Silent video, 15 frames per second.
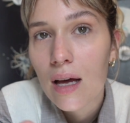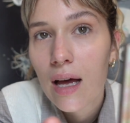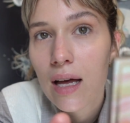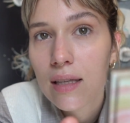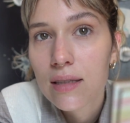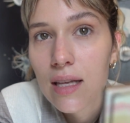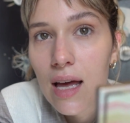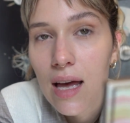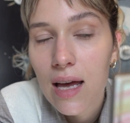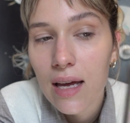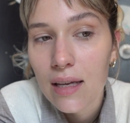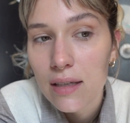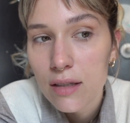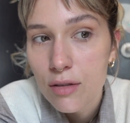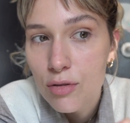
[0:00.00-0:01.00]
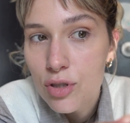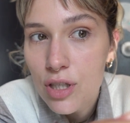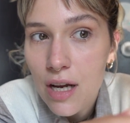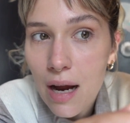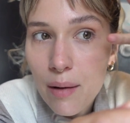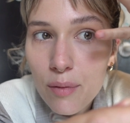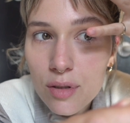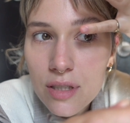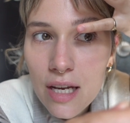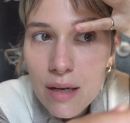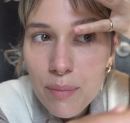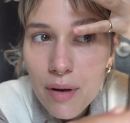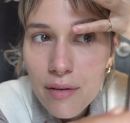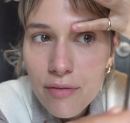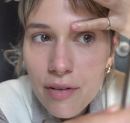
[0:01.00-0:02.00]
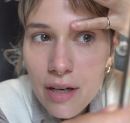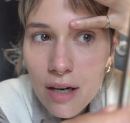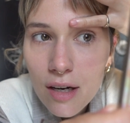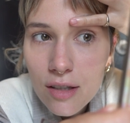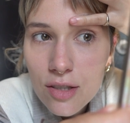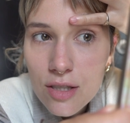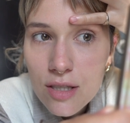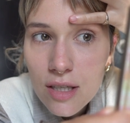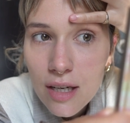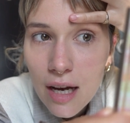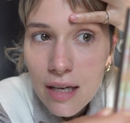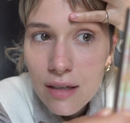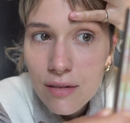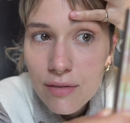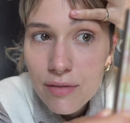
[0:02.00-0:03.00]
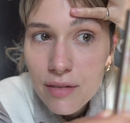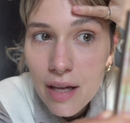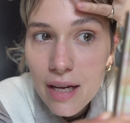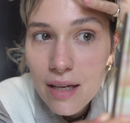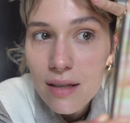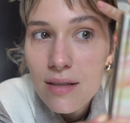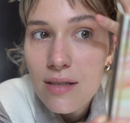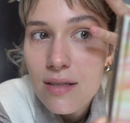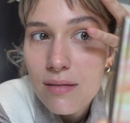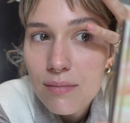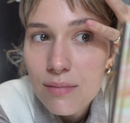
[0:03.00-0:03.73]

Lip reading: And then usually I will take my finger just to kind of like